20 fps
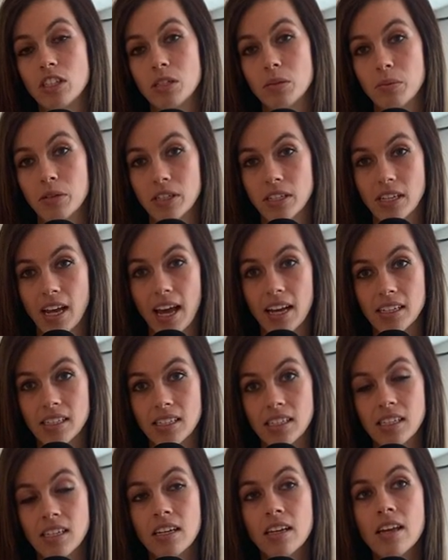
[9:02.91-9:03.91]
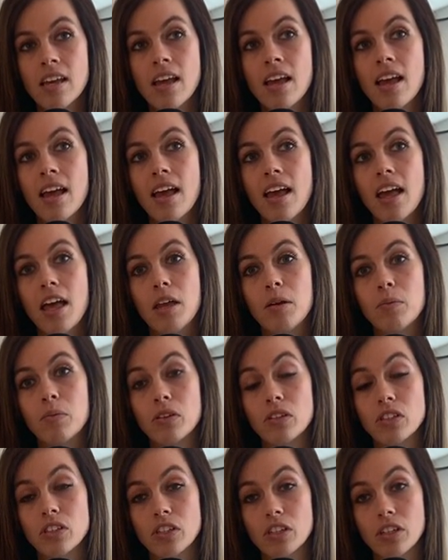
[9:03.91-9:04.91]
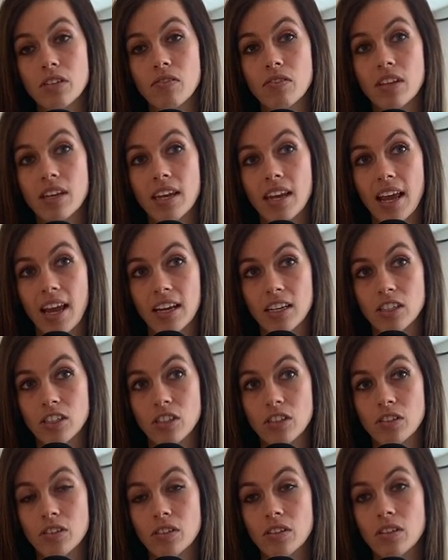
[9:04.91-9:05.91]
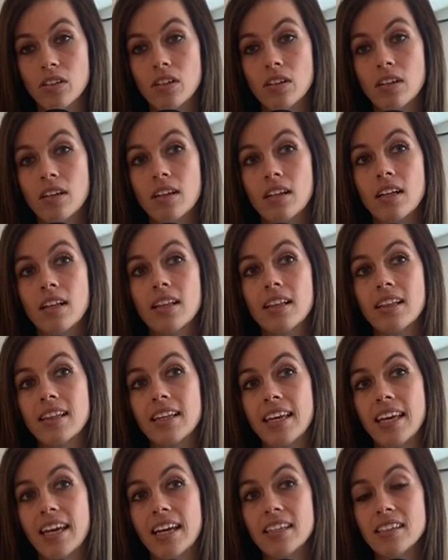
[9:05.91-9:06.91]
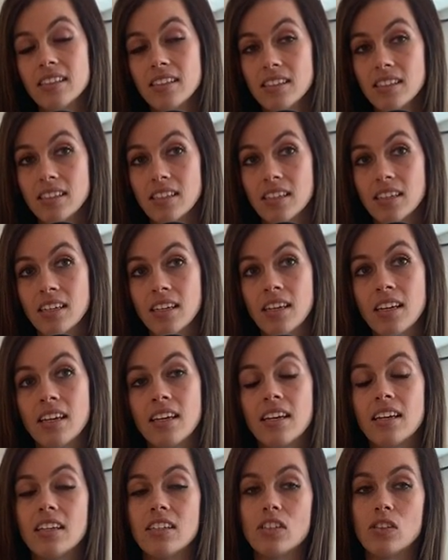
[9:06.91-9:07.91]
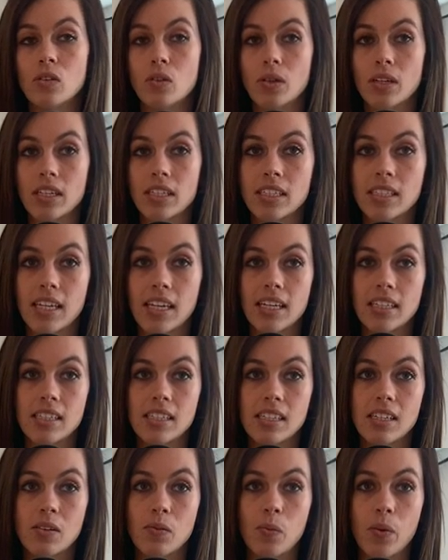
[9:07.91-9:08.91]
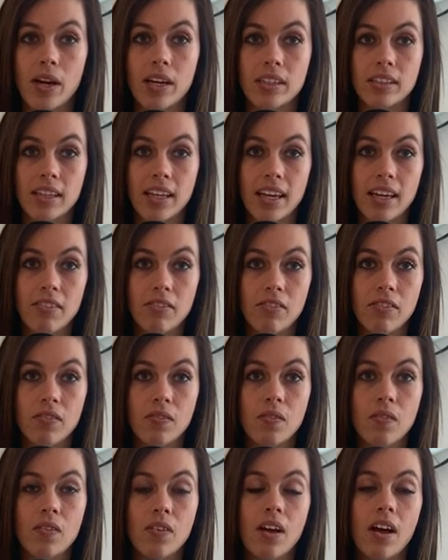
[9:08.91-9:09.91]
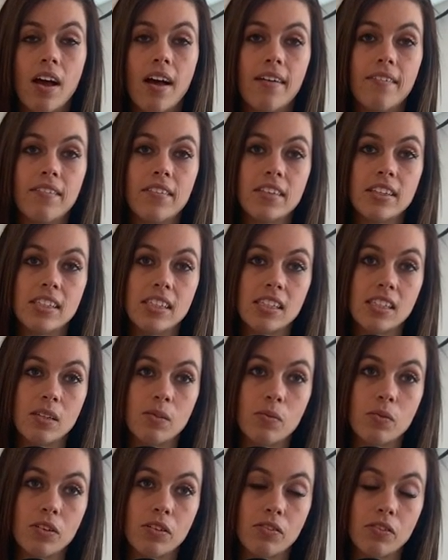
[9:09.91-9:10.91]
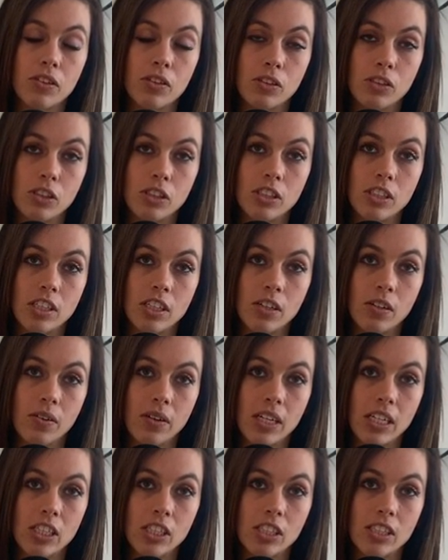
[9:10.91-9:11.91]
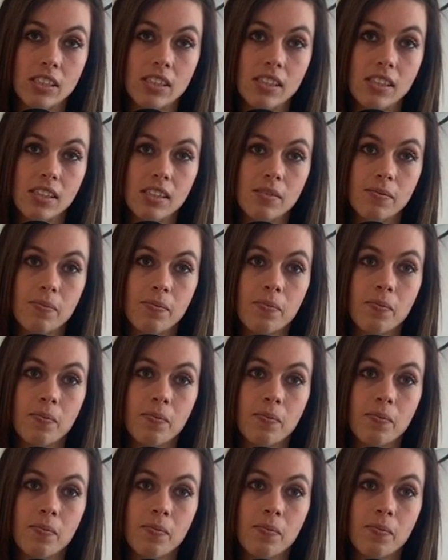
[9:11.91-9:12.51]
to protect and preserve the national lands, historic sites, and wildlife of the system for future generations.